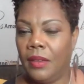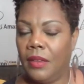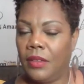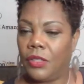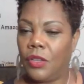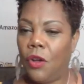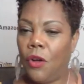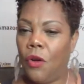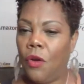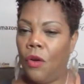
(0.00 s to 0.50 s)

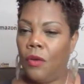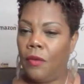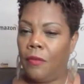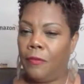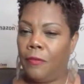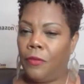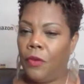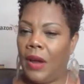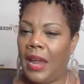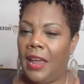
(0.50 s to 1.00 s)

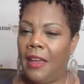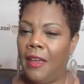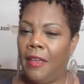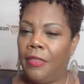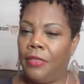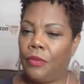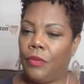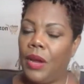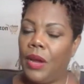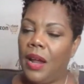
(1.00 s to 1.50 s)
So for
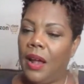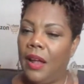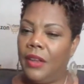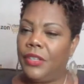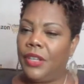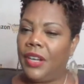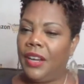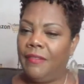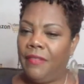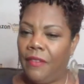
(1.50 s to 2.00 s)
a
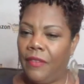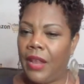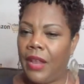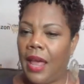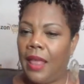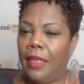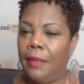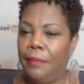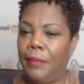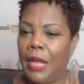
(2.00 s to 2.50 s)

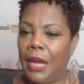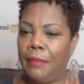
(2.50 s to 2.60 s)
$350